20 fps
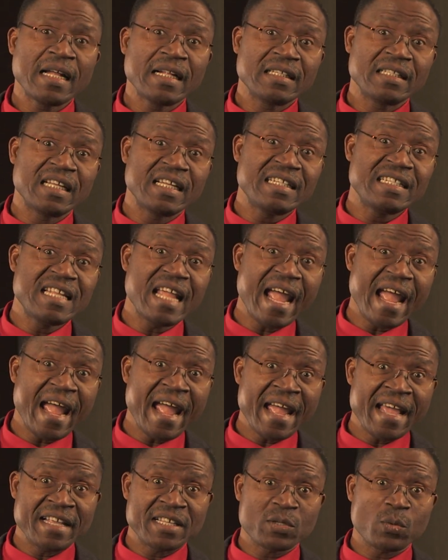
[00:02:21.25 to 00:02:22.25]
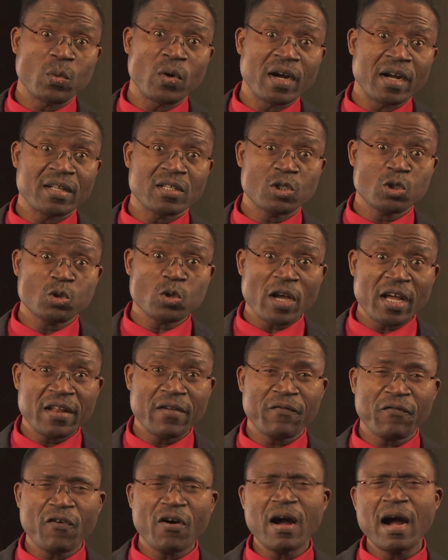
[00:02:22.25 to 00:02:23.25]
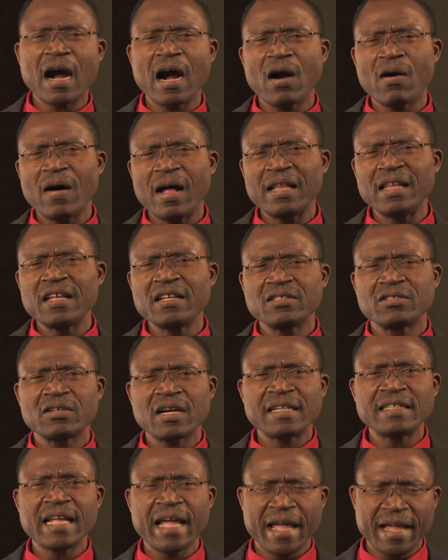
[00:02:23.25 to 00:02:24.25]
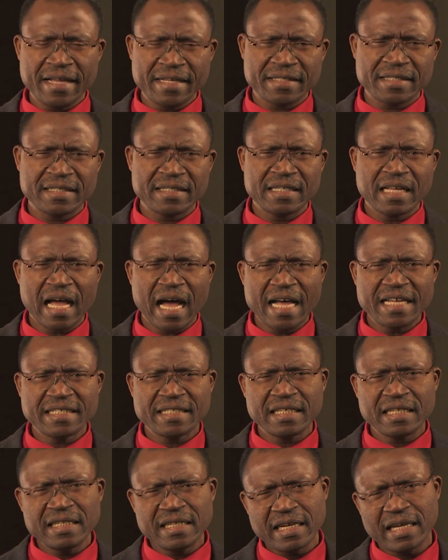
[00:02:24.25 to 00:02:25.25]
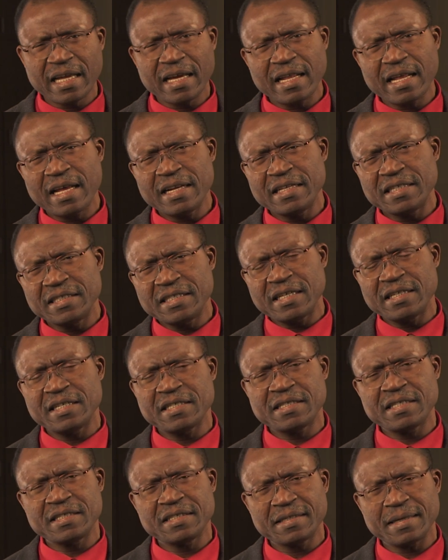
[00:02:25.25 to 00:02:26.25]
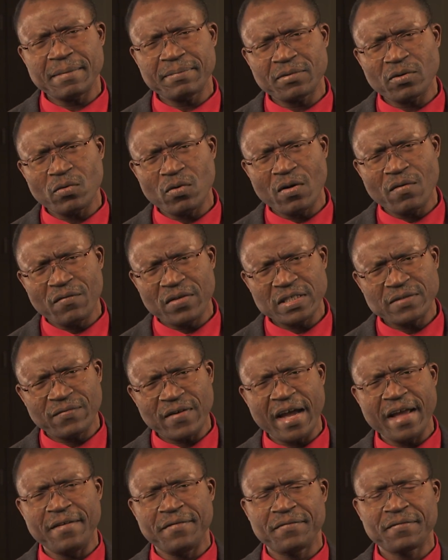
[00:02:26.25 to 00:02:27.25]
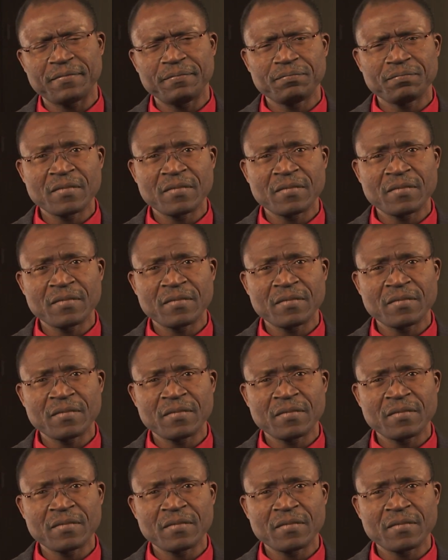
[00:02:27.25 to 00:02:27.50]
The days were 24-hour literal days, as indicated in Genesis chapter 1, verse 5.